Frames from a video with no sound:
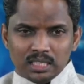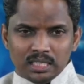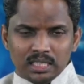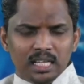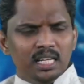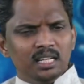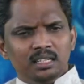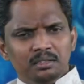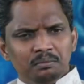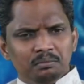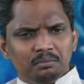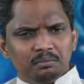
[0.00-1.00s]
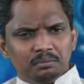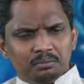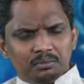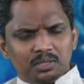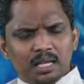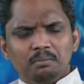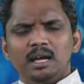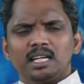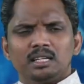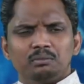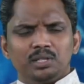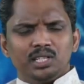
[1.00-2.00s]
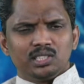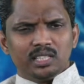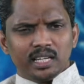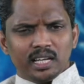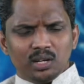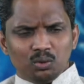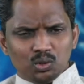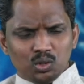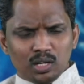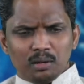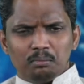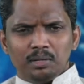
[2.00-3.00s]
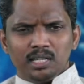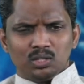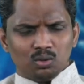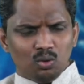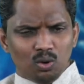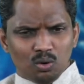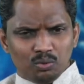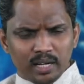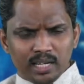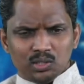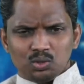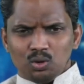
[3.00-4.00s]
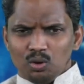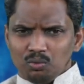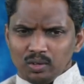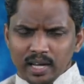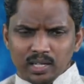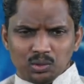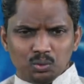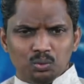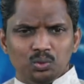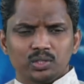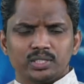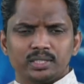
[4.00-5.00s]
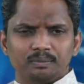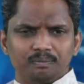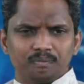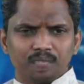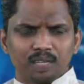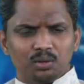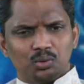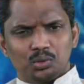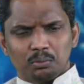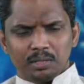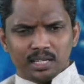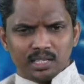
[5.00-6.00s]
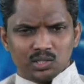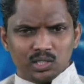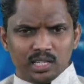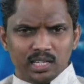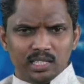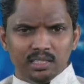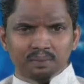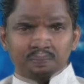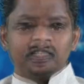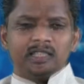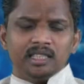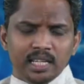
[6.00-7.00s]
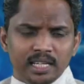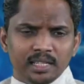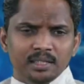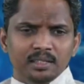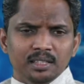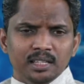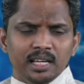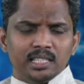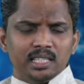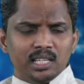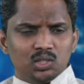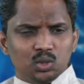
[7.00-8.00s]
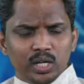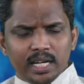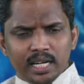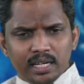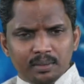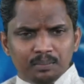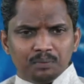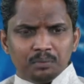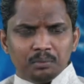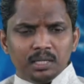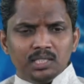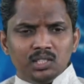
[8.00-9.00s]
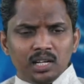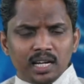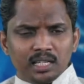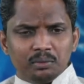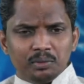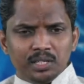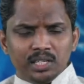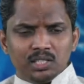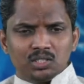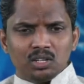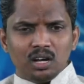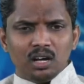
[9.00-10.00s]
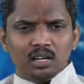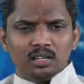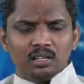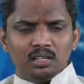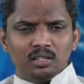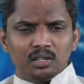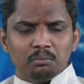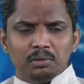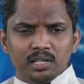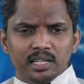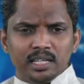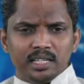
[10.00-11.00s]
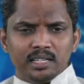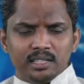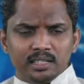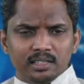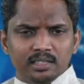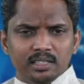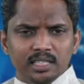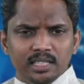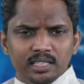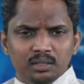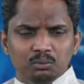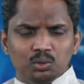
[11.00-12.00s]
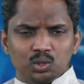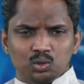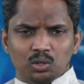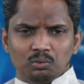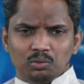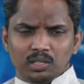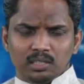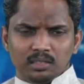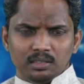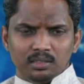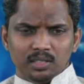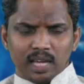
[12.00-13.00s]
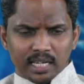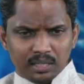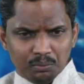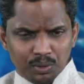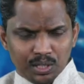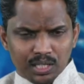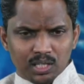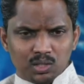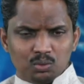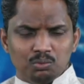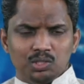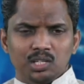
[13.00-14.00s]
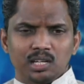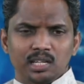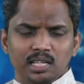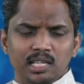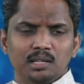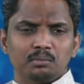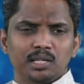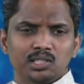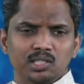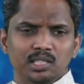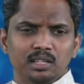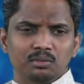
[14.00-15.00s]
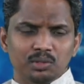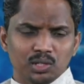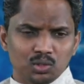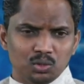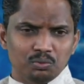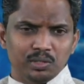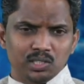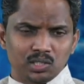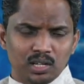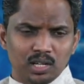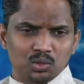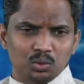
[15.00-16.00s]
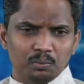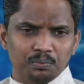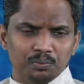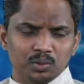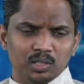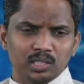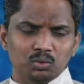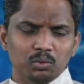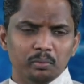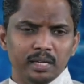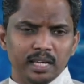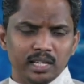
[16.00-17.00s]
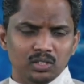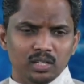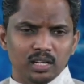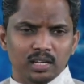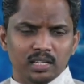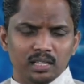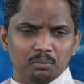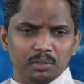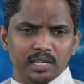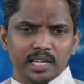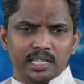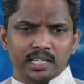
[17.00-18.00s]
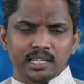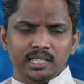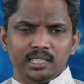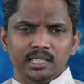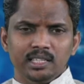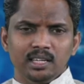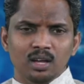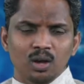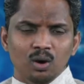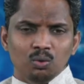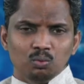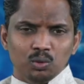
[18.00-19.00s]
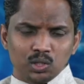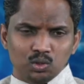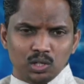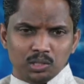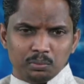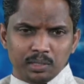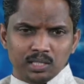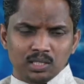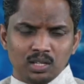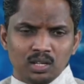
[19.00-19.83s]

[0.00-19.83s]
Then some activities they can also complete offline, so offline tools can also be considered. Then as I said, major activities are replicated in the virtual world. The activities which are taking place in a face-to-face classroom, this will be entirely replicated in the virtual space.